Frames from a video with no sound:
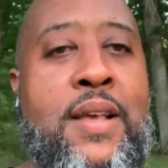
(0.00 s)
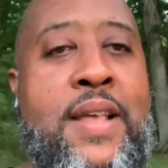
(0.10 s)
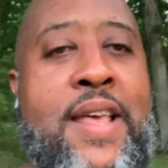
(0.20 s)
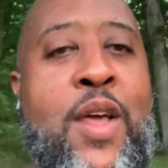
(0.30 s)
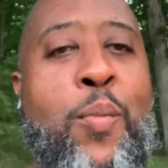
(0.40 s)

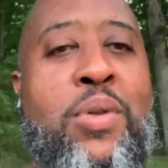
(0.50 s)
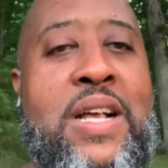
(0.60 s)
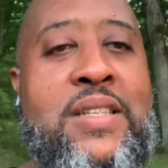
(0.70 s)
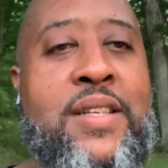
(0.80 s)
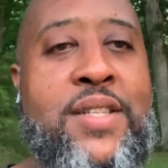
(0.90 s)
that he'll
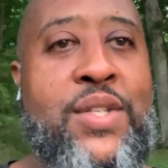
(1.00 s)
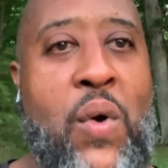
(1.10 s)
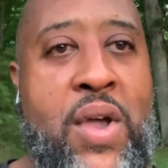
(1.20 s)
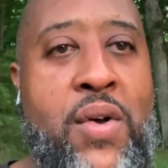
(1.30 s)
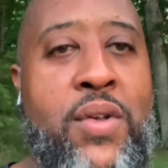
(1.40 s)
bless the
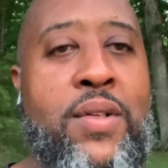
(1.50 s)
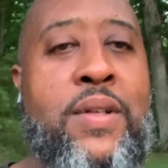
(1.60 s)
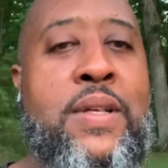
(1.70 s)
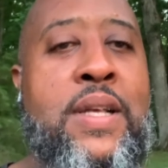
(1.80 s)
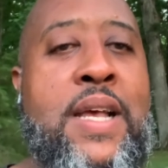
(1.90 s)
soil,
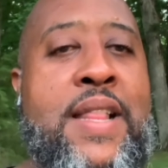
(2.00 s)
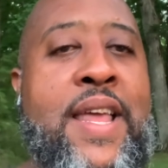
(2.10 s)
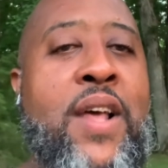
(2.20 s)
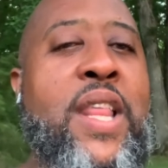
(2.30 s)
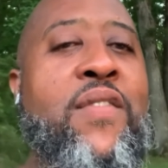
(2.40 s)

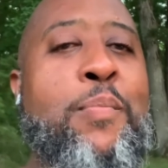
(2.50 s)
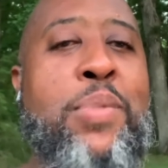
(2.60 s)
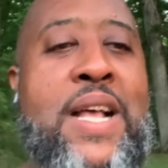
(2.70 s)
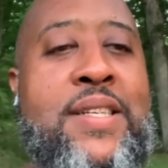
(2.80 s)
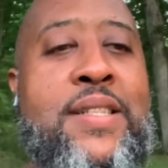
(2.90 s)
that he'll even
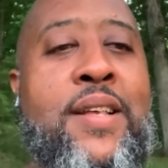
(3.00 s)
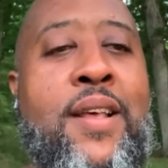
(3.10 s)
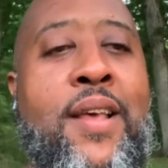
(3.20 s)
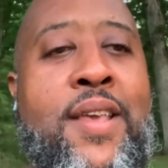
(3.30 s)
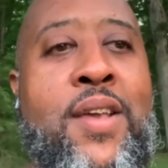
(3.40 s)
bless
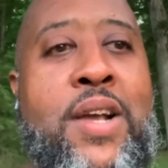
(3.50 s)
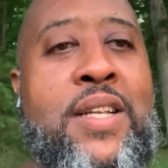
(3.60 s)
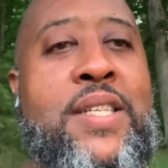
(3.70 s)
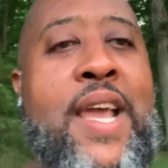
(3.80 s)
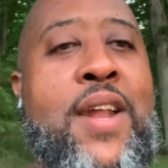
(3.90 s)
your
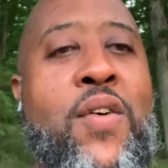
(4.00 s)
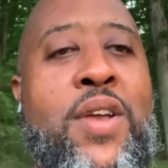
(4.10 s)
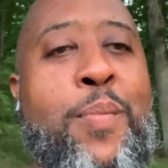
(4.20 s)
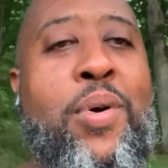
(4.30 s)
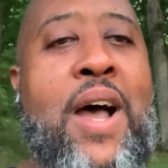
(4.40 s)
container or
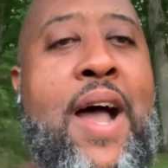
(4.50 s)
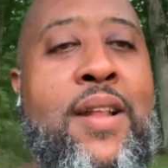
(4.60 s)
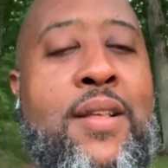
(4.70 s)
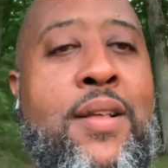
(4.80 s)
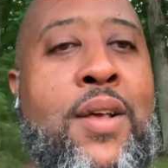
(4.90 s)
your pot
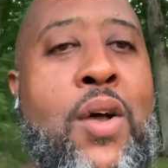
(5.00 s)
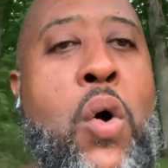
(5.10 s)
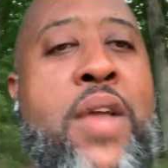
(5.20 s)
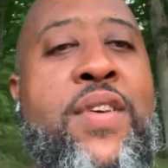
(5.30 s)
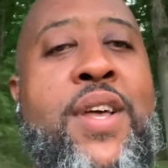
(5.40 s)

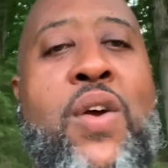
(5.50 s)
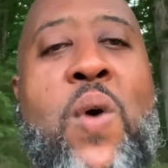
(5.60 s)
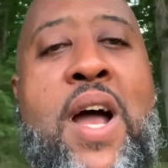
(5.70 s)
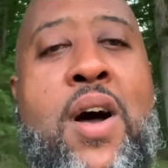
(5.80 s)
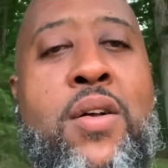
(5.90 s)
or even the
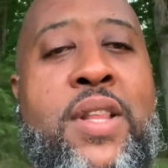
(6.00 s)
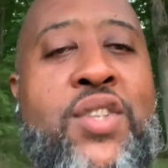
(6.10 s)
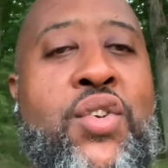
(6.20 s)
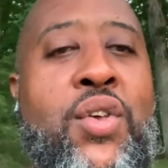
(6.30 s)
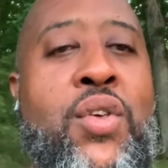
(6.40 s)
ground
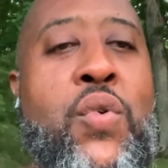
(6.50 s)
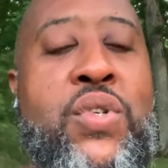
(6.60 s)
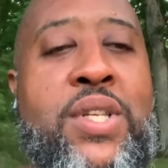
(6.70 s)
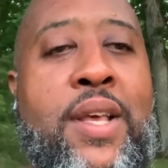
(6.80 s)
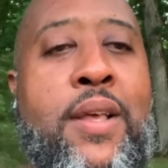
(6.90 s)
that you're
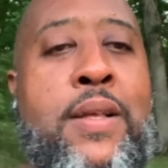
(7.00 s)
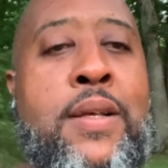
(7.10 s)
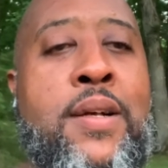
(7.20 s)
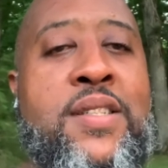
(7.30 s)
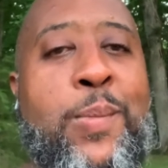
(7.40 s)
using
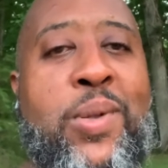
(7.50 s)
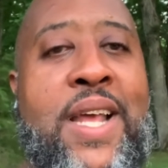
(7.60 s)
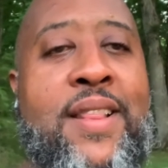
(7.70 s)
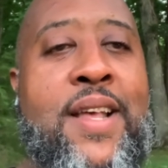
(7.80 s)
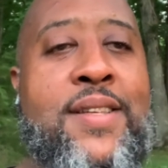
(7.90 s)
to
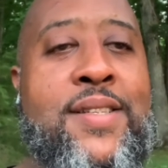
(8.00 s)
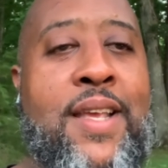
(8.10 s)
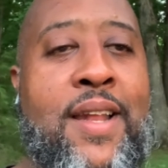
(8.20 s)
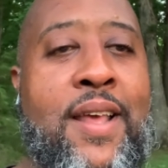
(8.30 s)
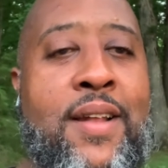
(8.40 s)
plant that
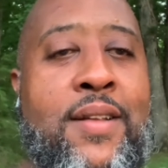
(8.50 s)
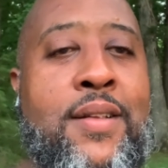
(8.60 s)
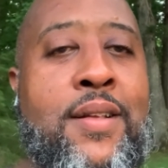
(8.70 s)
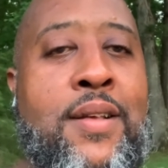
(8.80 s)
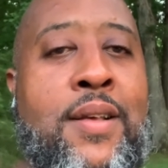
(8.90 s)
seed in.
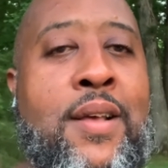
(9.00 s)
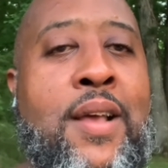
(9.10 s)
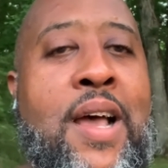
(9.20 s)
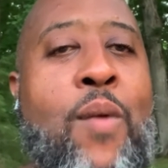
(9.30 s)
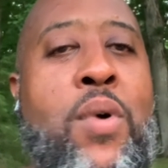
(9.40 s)

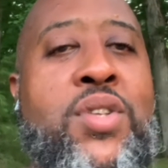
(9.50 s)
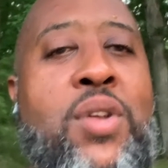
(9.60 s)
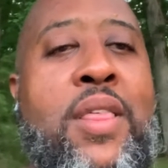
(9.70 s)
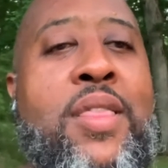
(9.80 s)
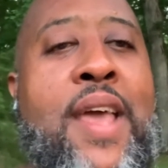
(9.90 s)
I want you
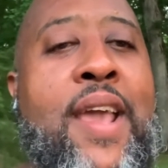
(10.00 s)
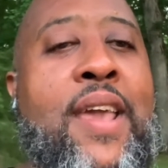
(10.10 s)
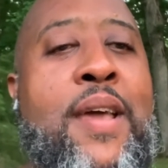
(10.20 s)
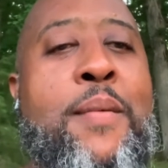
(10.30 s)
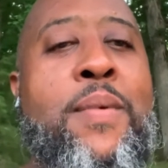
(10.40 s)
to thank
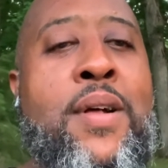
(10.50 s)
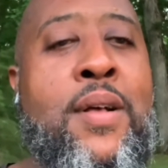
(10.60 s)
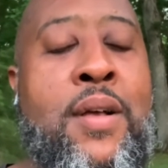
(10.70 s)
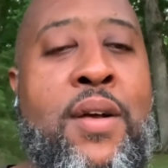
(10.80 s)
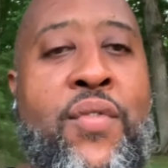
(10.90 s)
him
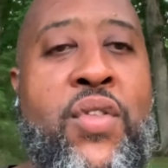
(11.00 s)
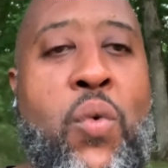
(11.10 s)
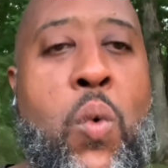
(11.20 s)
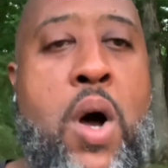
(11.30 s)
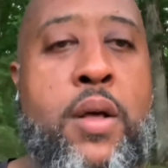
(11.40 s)
for the
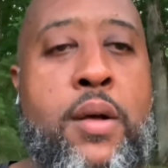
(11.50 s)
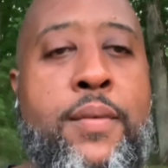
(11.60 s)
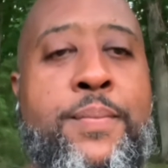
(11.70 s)
water